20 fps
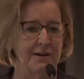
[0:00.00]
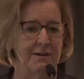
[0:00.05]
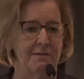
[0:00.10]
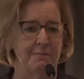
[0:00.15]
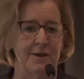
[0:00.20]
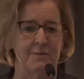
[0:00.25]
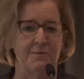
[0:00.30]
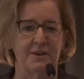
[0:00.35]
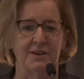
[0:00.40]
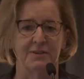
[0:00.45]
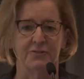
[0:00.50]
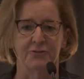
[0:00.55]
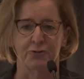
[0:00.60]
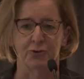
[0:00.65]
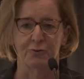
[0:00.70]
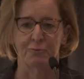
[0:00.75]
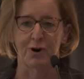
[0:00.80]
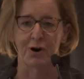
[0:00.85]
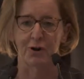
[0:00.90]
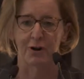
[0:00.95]
maybe a
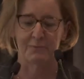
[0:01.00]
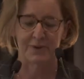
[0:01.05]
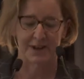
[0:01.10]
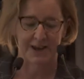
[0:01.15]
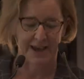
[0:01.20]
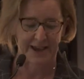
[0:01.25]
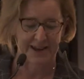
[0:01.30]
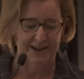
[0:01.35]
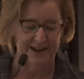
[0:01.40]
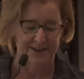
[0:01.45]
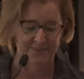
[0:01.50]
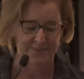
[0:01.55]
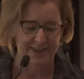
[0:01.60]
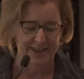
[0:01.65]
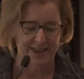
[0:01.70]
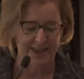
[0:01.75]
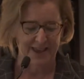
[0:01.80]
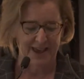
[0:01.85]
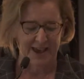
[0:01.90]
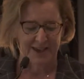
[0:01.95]
straw poll a bit later,
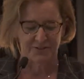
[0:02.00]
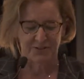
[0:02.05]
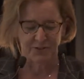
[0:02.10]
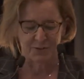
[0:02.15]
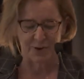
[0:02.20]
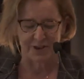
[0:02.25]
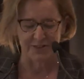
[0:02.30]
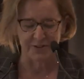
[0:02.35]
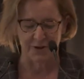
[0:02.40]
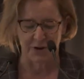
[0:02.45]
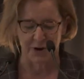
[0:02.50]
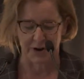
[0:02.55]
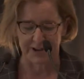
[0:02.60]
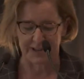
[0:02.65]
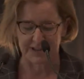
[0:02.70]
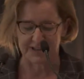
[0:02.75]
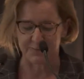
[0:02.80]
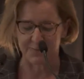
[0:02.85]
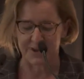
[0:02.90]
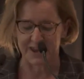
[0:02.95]
as to whether or not
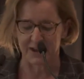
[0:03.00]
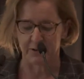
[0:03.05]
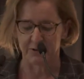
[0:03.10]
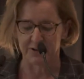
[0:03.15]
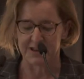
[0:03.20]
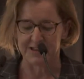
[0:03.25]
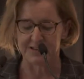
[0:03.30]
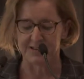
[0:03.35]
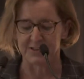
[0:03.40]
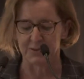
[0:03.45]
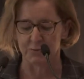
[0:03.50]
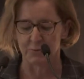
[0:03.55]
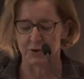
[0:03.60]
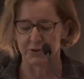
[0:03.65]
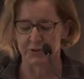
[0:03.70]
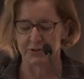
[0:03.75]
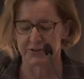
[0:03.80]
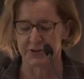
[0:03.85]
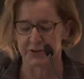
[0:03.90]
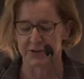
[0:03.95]
it's me or has the
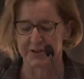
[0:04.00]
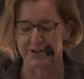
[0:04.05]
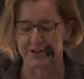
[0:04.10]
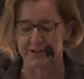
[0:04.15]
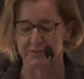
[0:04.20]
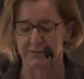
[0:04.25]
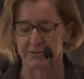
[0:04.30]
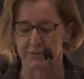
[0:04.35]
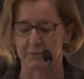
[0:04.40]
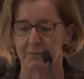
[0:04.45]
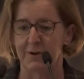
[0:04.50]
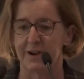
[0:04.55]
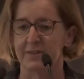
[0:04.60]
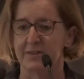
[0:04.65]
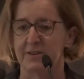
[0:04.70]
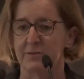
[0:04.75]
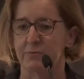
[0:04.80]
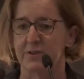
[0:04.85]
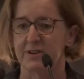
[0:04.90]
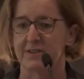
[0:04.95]
world turned into a rather
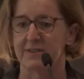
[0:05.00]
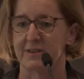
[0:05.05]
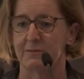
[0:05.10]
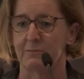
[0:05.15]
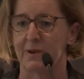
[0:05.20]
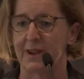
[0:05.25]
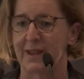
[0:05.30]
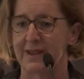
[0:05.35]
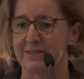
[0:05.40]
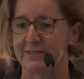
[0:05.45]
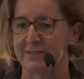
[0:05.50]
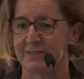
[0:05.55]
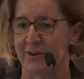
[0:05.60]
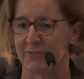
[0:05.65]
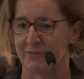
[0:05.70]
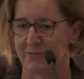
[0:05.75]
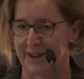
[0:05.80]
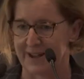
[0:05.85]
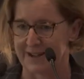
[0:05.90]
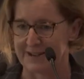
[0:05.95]
depressing place
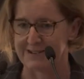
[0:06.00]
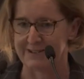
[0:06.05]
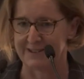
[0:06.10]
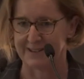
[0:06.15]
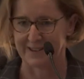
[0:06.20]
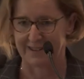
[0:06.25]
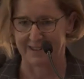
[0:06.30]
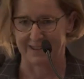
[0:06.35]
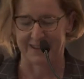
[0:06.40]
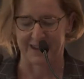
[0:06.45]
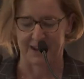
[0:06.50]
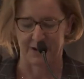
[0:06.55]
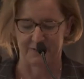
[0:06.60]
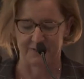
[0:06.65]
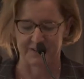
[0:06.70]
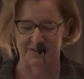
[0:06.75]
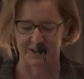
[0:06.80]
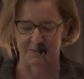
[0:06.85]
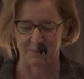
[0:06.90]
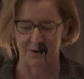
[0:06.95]
of late. And
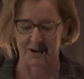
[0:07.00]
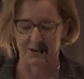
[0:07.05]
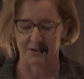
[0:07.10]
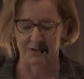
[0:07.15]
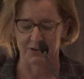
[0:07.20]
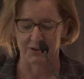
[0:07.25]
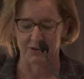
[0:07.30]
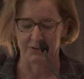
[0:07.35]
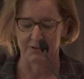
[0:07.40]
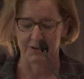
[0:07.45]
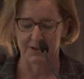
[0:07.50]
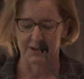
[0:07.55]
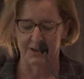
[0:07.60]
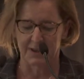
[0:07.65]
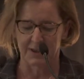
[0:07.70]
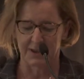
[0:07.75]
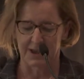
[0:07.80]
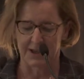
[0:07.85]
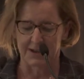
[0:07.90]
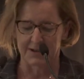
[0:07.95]
obviously, Michael, you
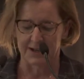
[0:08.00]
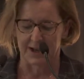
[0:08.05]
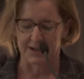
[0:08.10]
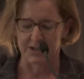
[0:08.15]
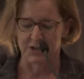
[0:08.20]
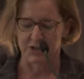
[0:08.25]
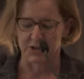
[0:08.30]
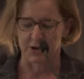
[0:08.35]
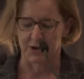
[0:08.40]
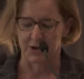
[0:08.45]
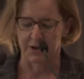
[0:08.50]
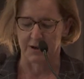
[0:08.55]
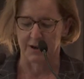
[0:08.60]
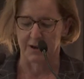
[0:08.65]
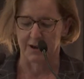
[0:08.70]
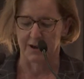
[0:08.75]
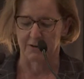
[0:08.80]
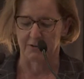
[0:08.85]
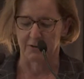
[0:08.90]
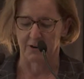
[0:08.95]
touched
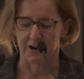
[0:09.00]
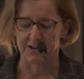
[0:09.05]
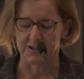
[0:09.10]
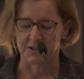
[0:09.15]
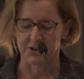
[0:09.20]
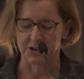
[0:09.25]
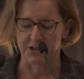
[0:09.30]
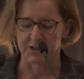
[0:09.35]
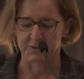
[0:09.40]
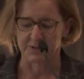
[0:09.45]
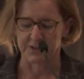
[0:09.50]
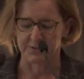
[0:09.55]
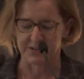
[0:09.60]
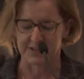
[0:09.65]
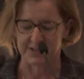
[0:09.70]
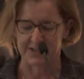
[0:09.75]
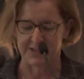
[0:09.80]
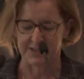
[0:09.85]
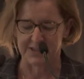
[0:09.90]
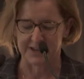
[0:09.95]
on Christchurch, which was
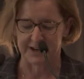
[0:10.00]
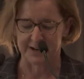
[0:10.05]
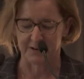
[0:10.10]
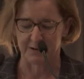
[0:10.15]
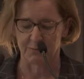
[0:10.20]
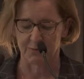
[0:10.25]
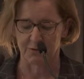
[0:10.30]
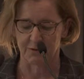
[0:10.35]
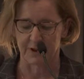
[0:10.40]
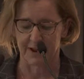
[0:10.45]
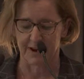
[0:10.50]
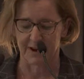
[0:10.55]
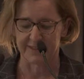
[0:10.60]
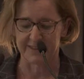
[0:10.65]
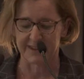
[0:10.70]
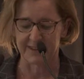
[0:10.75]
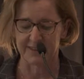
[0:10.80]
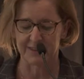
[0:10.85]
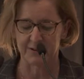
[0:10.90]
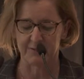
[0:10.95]
just terrible. And I
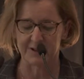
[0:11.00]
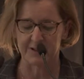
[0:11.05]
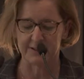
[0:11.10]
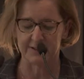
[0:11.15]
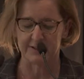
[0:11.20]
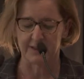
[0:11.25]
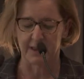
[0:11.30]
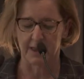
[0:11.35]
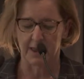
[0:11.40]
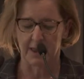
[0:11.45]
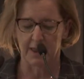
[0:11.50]
think there is